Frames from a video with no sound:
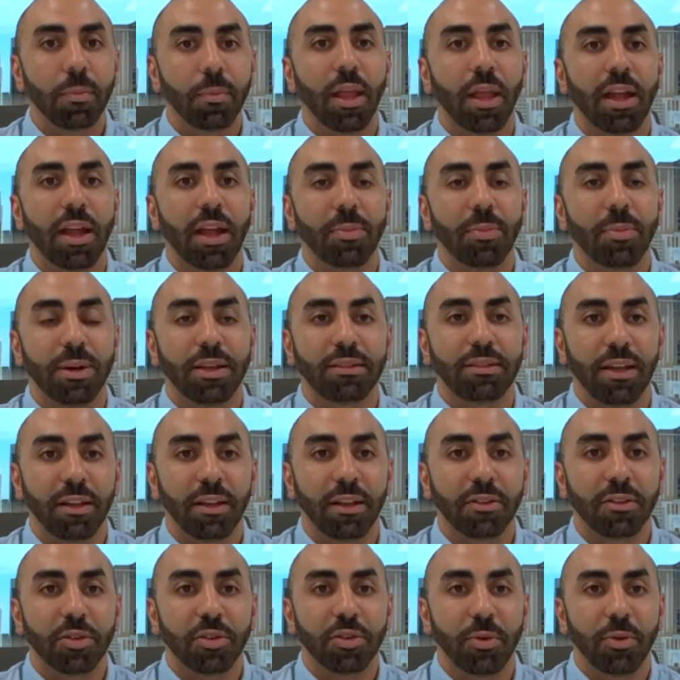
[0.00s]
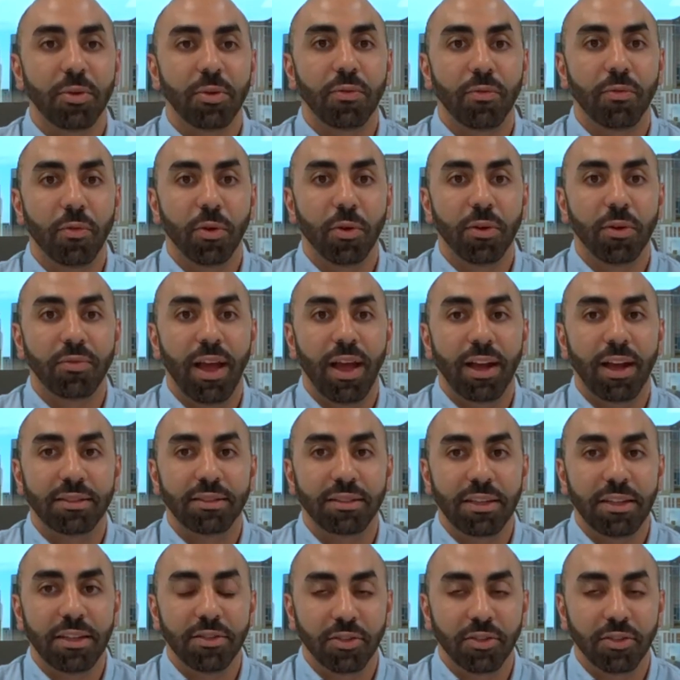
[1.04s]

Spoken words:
anybody's eligible for a vaccine.